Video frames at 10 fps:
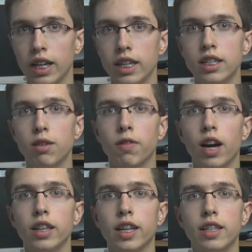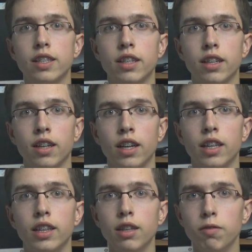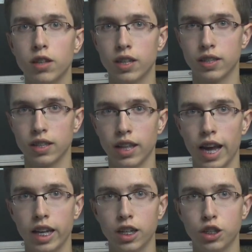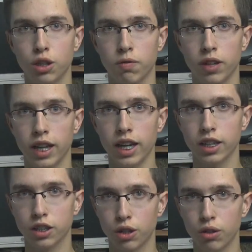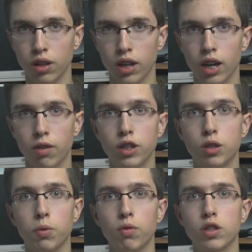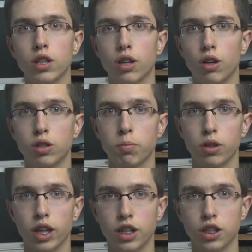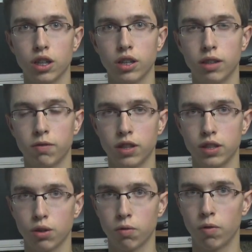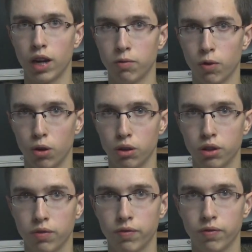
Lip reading: Is defined as the difference in energy of an electron, which moves across potential difference of 1 volt.